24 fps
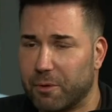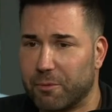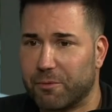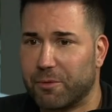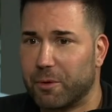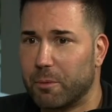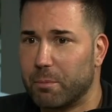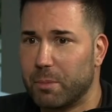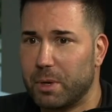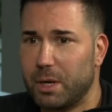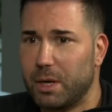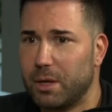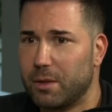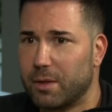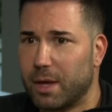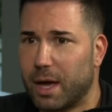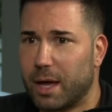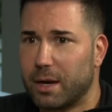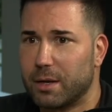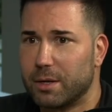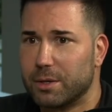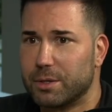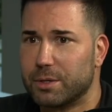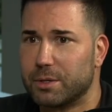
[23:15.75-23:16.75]
for me,
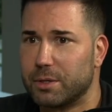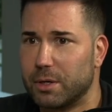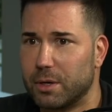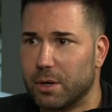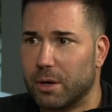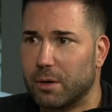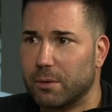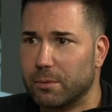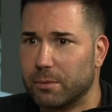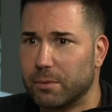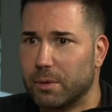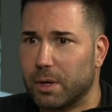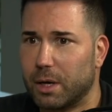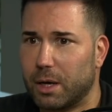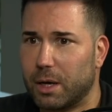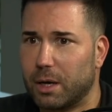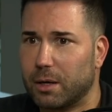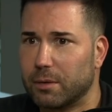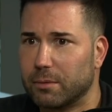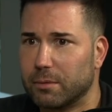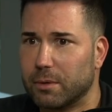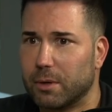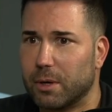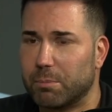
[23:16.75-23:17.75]
that is,
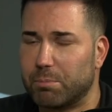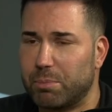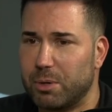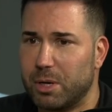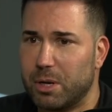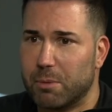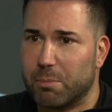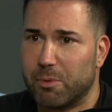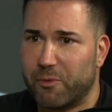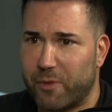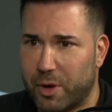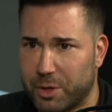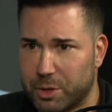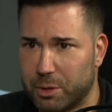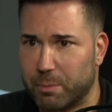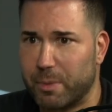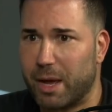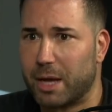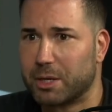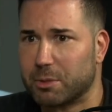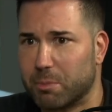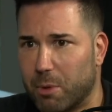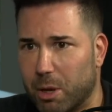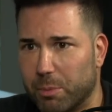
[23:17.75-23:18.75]
being a professional
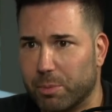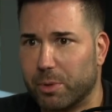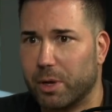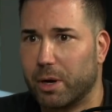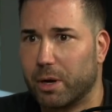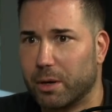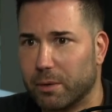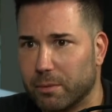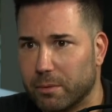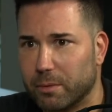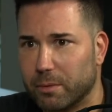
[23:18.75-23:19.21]
basketball player,